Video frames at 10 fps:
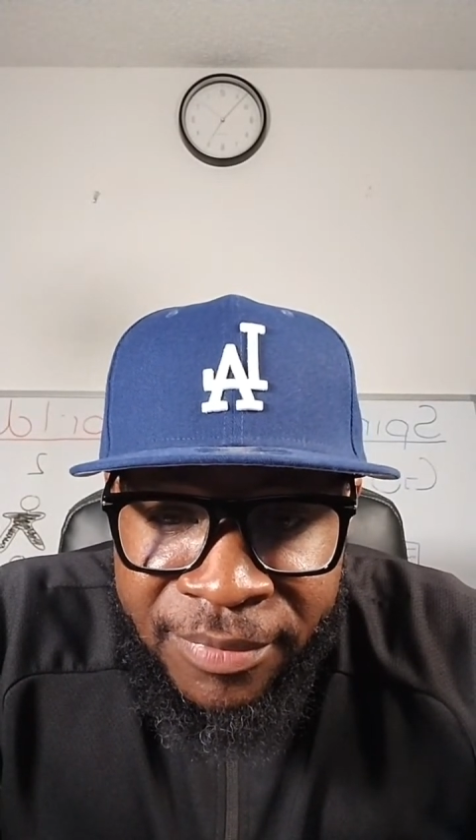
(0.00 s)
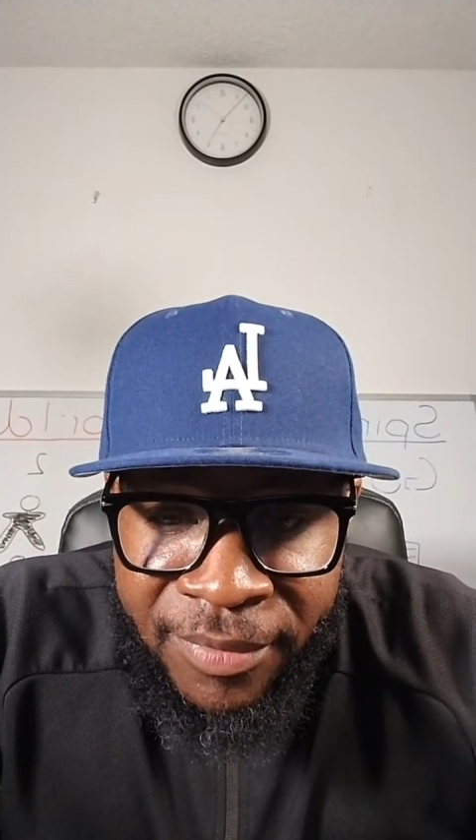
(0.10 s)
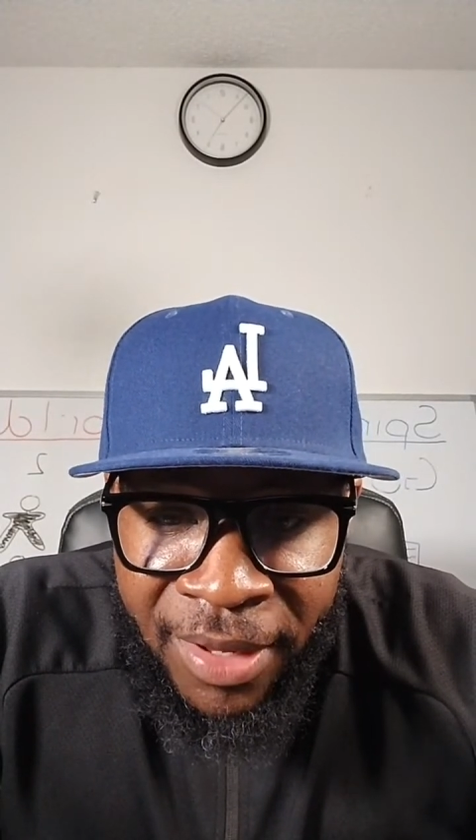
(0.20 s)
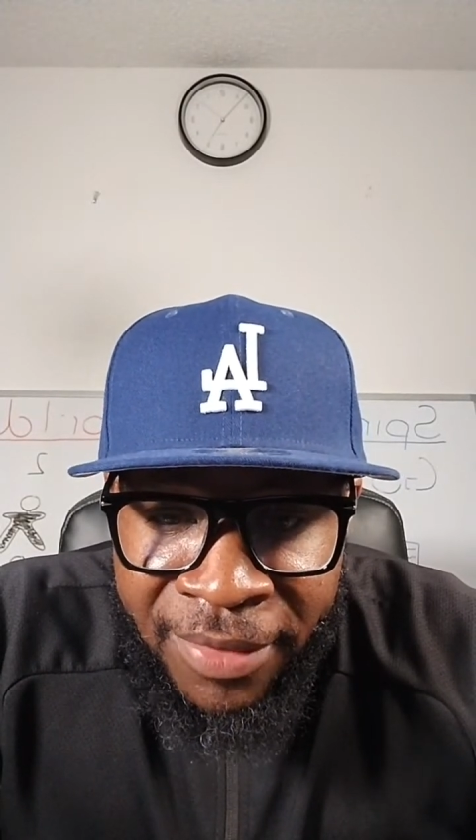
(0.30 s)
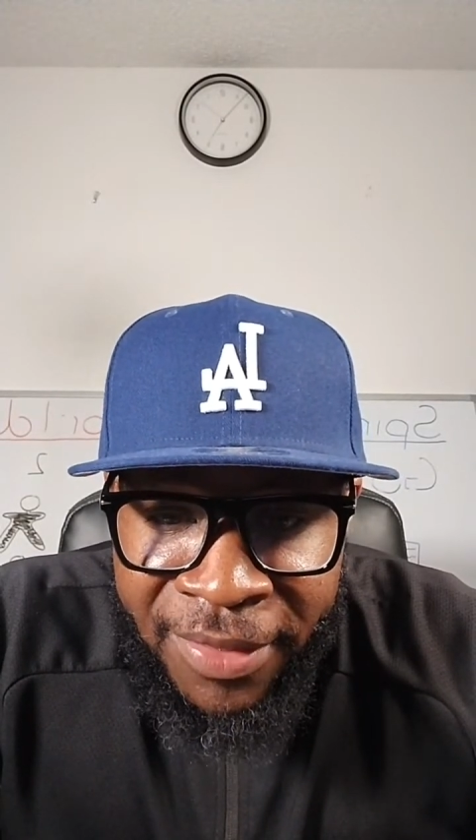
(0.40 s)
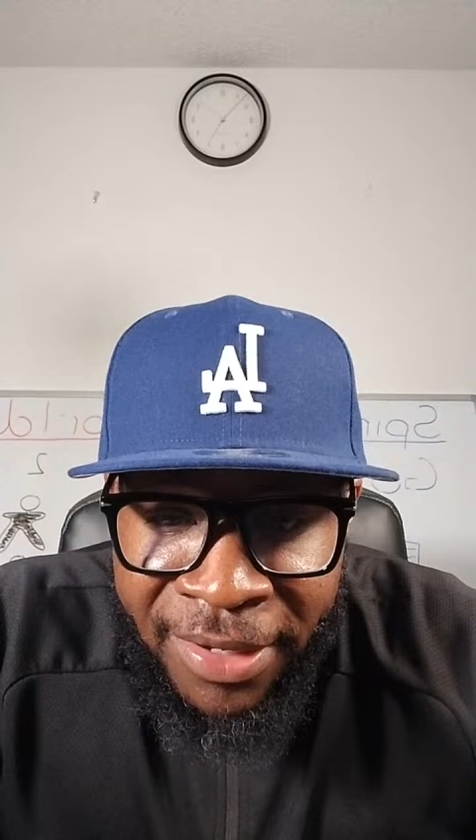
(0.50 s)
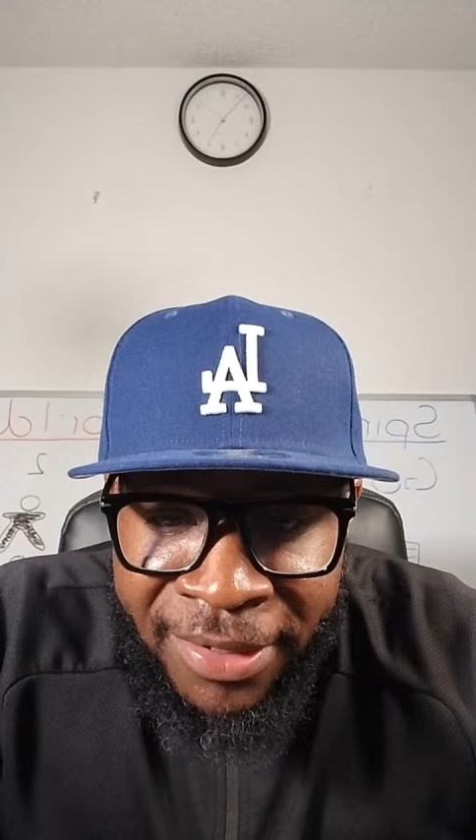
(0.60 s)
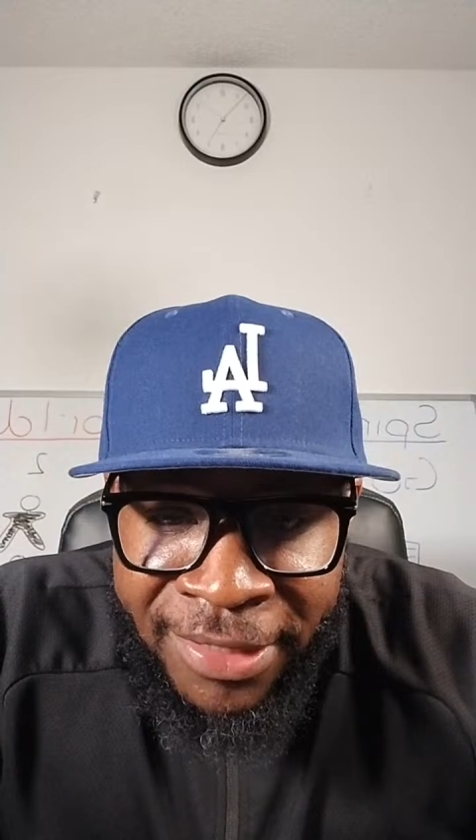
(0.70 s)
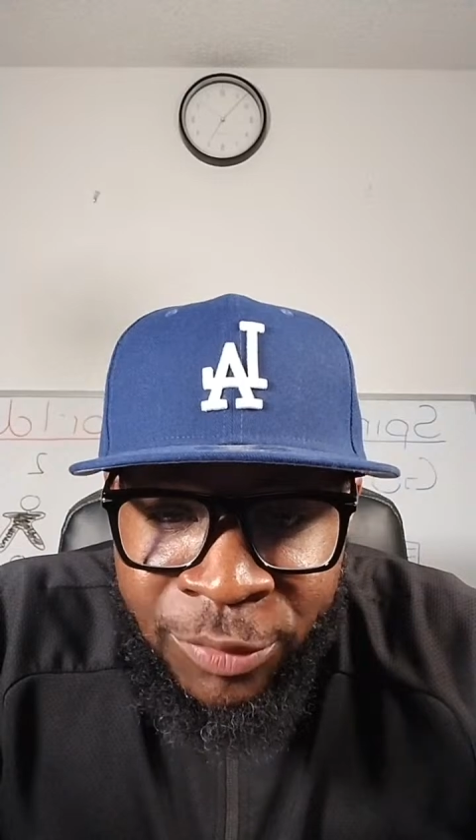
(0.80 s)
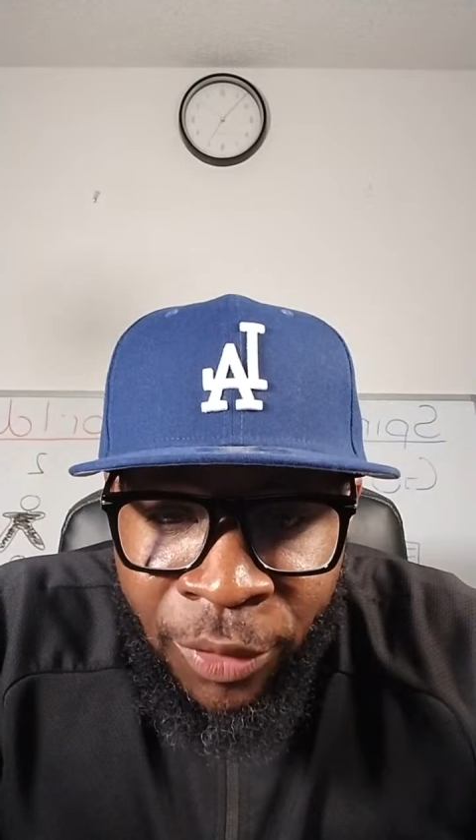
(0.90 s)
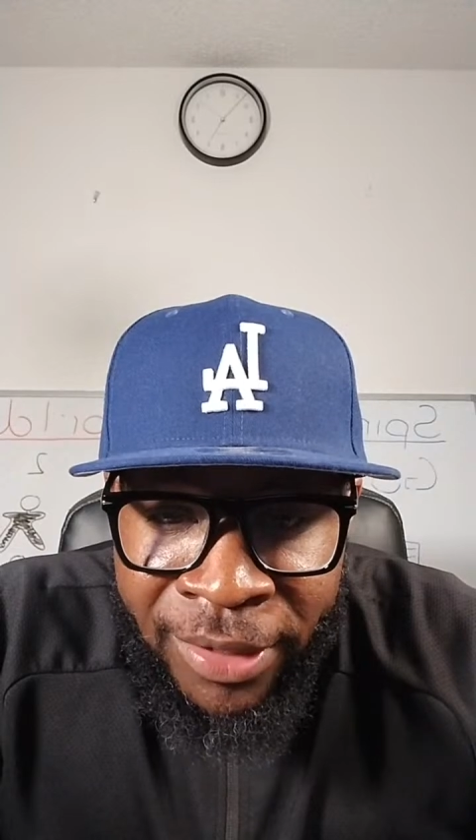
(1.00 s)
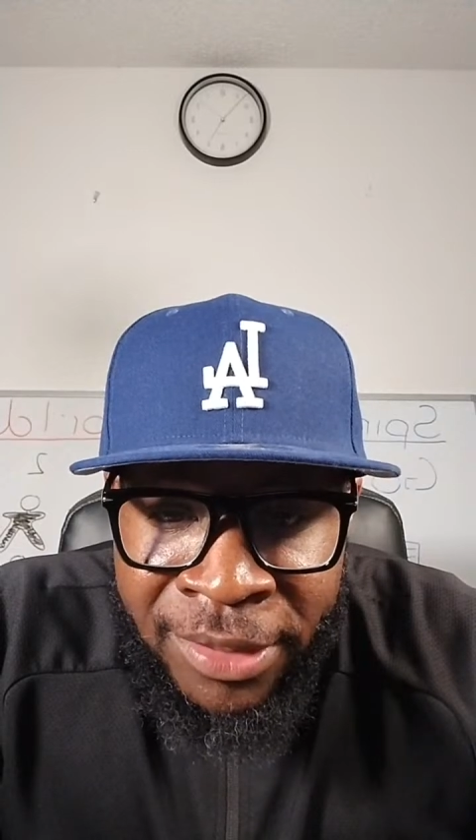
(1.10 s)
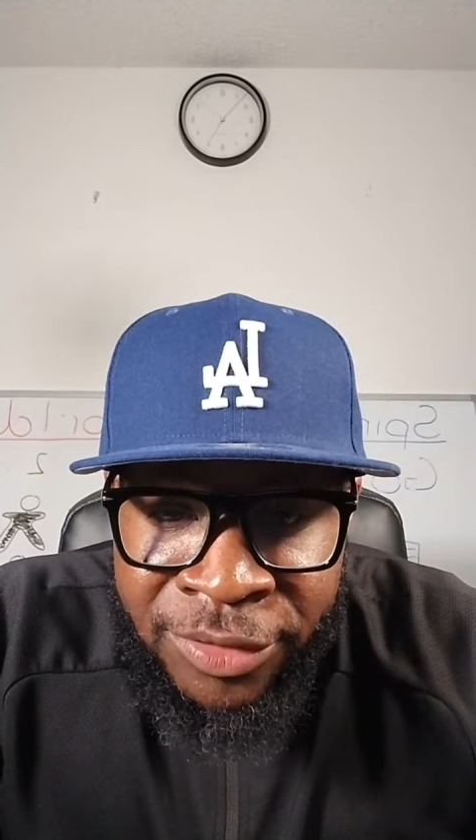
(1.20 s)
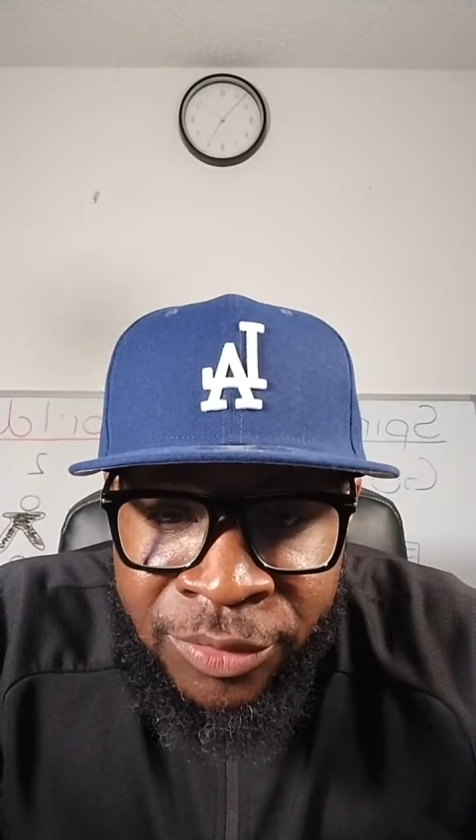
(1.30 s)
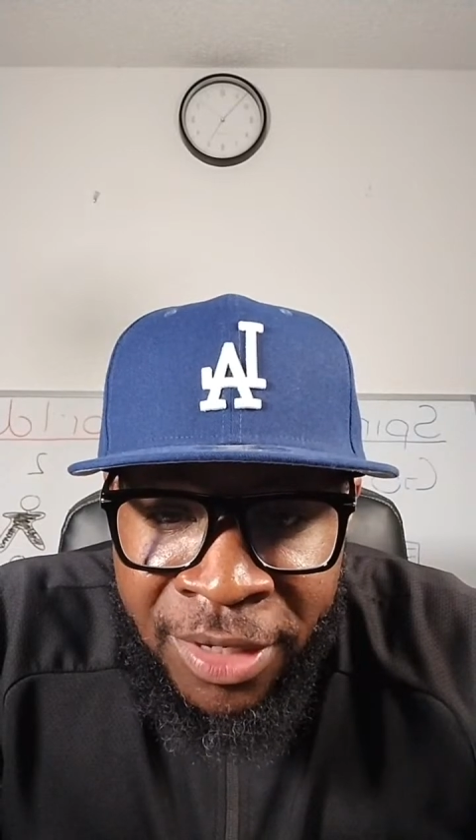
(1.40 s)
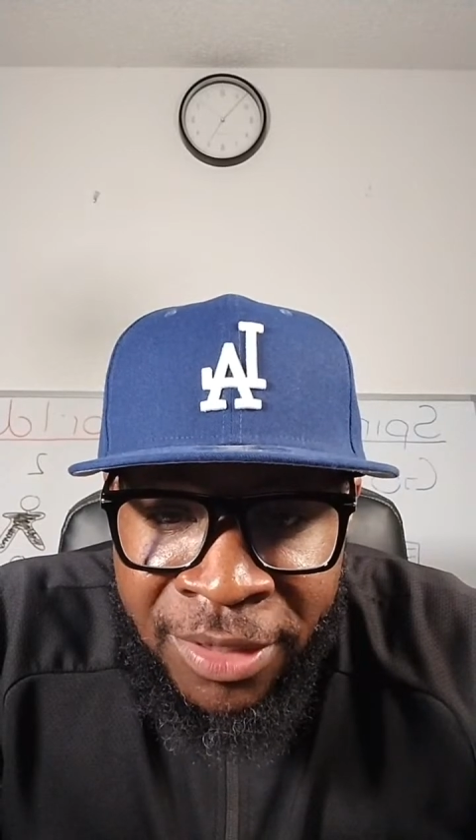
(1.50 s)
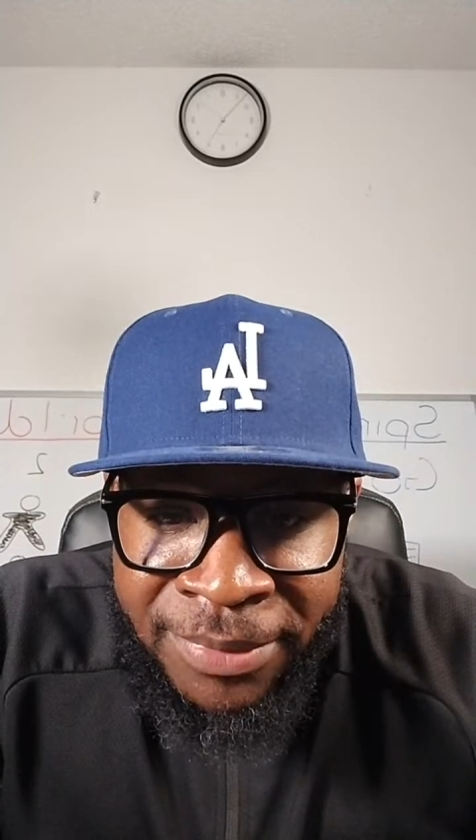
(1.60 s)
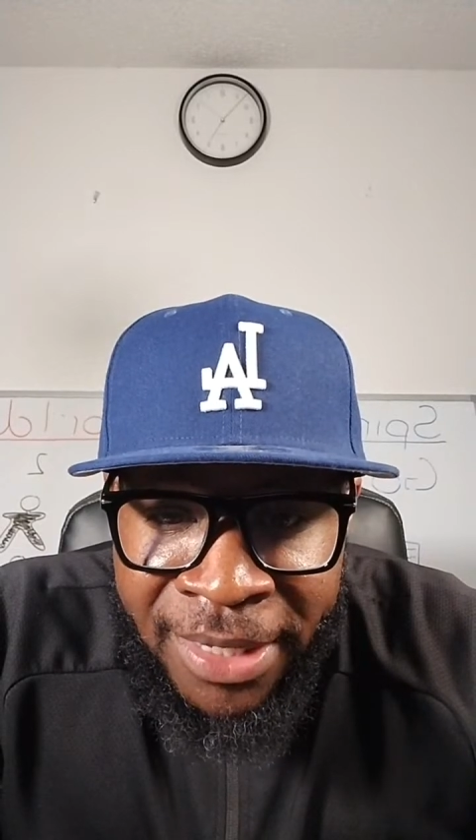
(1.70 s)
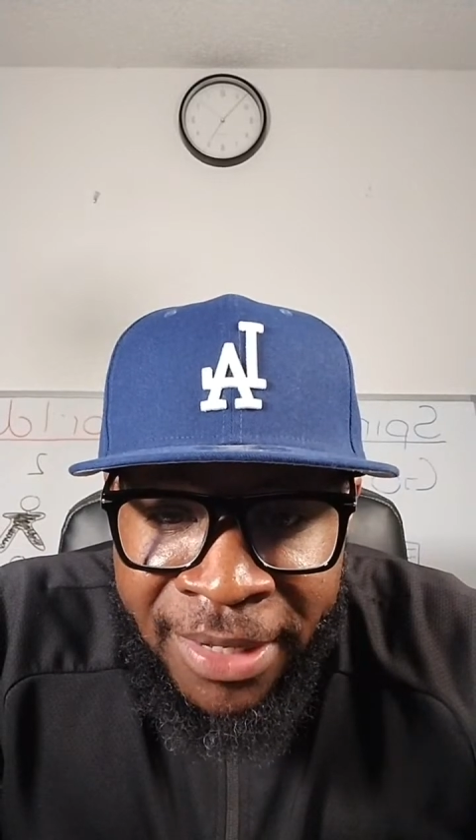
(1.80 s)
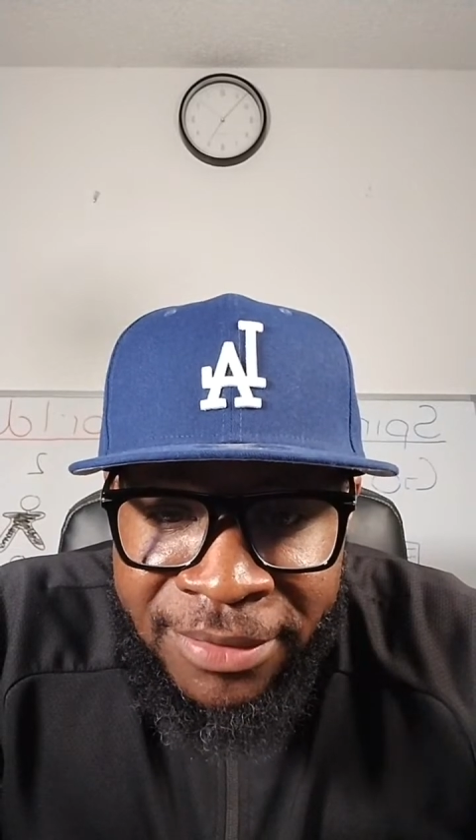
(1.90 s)
I think that's where the issue
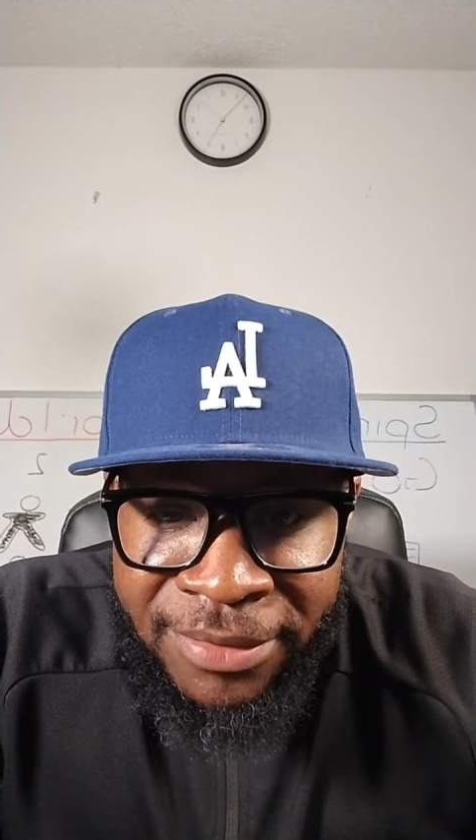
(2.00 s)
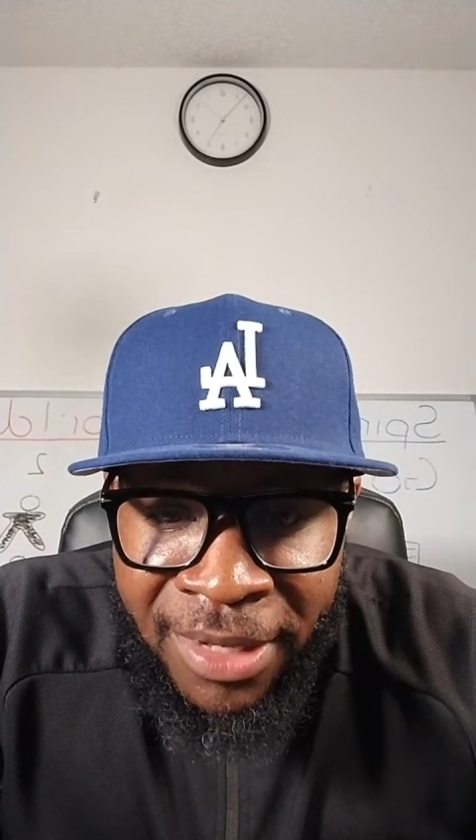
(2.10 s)
comes at.